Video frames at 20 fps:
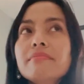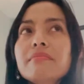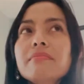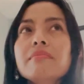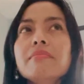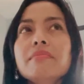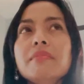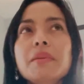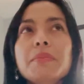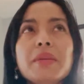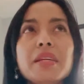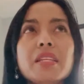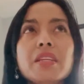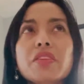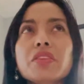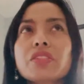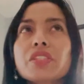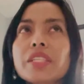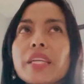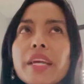maybe
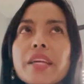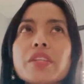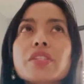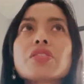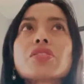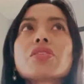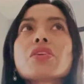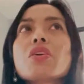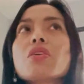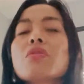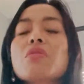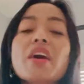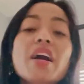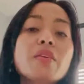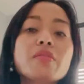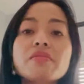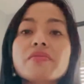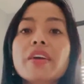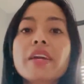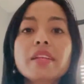another day or so, I
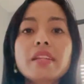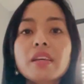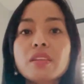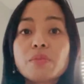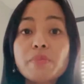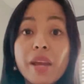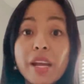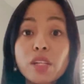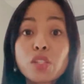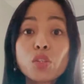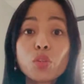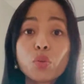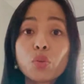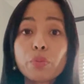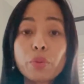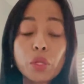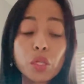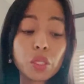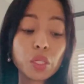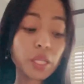was fine. I was back to
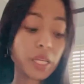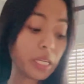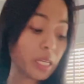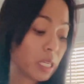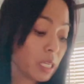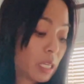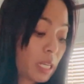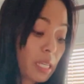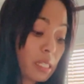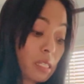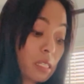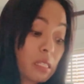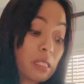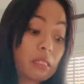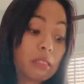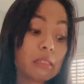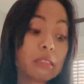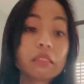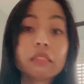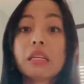normal, and I still
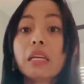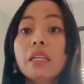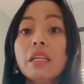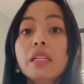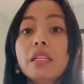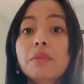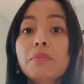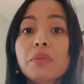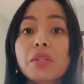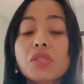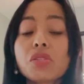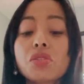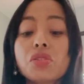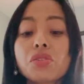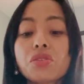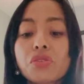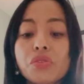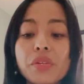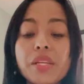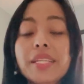didn't get any
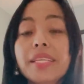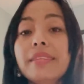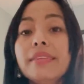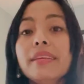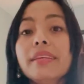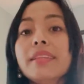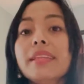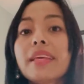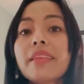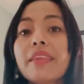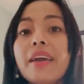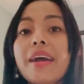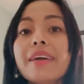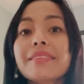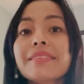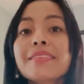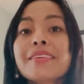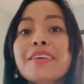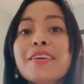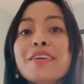blisters or anything like that.
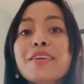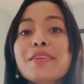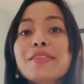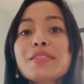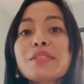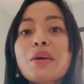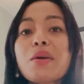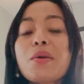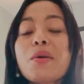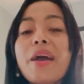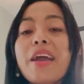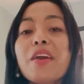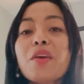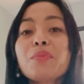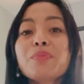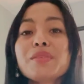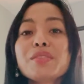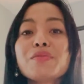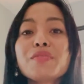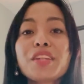So I
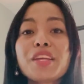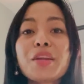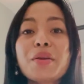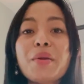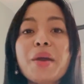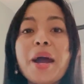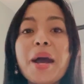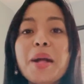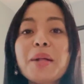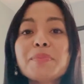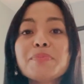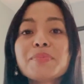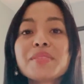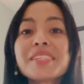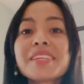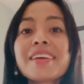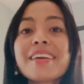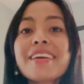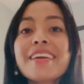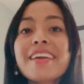hope this video
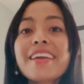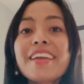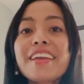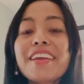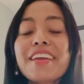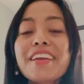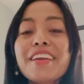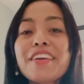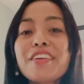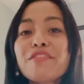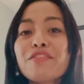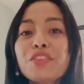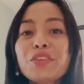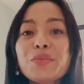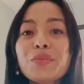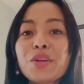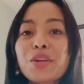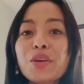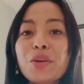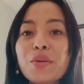helped. If
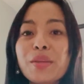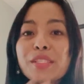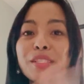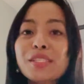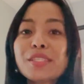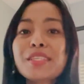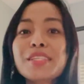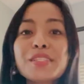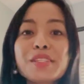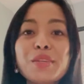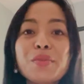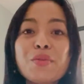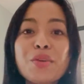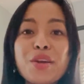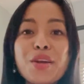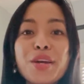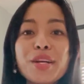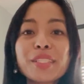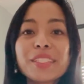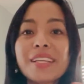you are going to Disney
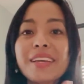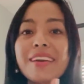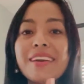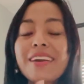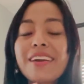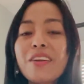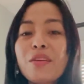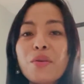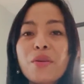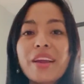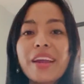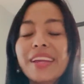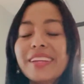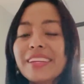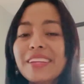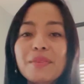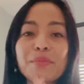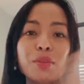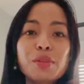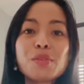World or
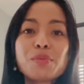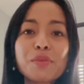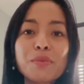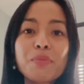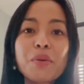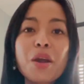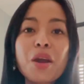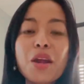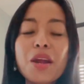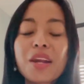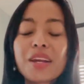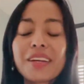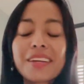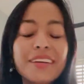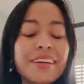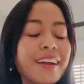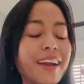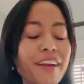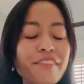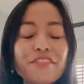any amusement park,
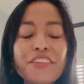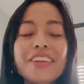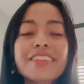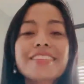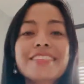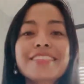have fun.